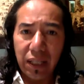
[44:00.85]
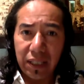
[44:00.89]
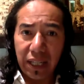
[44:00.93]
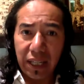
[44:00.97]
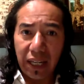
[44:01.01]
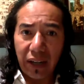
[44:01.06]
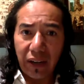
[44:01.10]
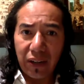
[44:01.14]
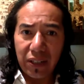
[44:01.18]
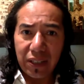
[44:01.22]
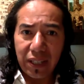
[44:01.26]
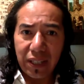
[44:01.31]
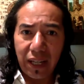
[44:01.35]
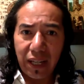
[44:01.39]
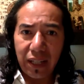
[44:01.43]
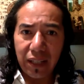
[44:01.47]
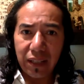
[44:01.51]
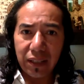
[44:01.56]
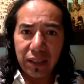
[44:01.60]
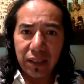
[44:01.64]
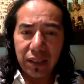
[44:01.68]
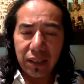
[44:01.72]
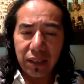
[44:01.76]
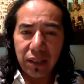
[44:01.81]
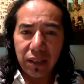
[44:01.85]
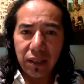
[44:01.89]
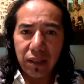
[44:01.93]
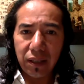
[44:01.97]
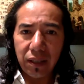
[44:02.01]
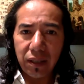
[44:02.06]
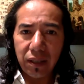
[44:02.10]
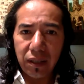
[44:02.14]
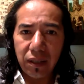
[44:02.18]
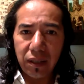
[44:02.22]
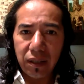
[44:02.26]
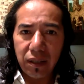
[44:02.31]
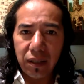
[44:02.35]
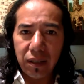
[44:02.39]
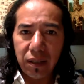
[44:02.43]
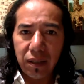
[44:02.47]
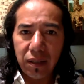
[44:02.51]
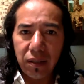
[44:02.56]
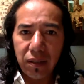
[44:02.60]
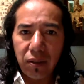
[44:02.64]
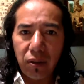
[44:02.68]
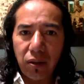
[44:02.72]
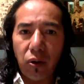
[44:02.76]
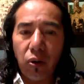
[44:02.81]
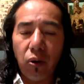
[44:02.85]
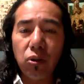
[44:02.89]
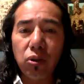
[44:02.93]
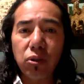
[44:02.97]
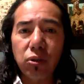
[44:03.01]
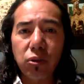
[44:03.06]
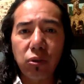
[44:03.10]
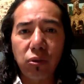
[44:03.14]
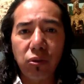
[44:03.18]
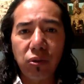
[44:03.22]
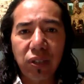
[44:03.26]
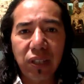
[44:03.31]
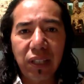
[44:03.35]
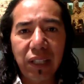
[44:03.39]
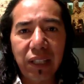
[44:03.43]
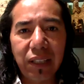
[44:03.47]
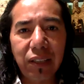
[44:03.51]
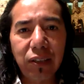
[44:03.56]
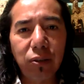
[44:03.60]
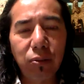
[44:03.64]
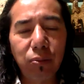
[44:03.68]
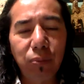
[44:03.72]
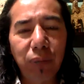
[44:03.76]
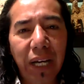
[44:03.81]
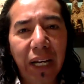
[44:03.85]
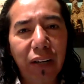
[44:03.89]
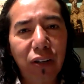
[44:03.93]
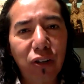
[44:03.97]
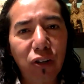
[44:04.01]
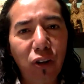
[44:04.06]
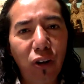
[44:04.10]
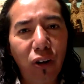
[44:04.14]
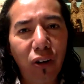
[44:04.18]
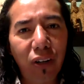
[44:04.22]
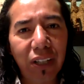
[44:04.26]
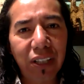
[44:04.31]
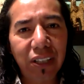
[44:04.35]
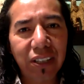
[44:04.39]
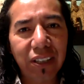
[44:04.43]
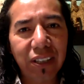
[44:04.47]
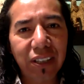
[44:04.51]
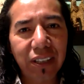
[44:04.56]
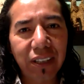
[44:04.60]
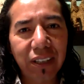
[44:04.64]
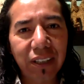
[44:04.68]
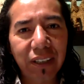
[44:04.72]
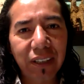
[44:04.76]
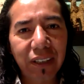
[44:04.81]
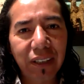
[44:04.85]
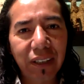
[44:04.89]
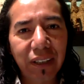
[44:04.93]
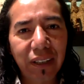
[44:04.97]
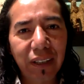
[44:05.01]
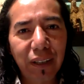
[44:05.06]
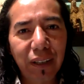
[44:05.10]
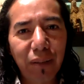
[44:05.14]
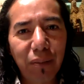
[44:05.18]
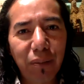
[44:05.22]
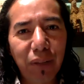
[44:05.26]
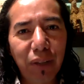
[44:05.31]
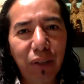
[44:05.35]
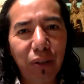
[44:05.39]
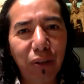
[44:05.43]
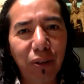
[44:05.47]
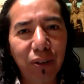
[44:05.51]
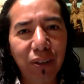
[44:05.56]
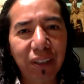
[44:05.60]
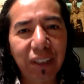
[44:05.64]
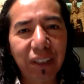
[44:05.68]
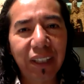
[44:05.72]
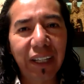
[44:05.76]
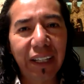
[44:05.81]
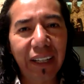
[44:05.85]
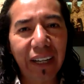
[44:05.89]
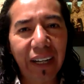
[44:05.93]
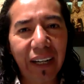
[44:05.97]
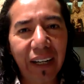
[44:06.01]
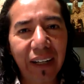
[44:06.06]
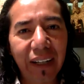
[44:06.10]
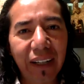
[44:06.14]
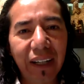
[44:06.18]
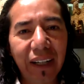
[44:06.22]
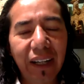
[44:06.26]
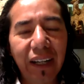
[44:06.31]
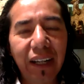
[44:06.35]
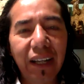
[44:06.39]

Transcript: sacred sites also need to be acknowledged because they are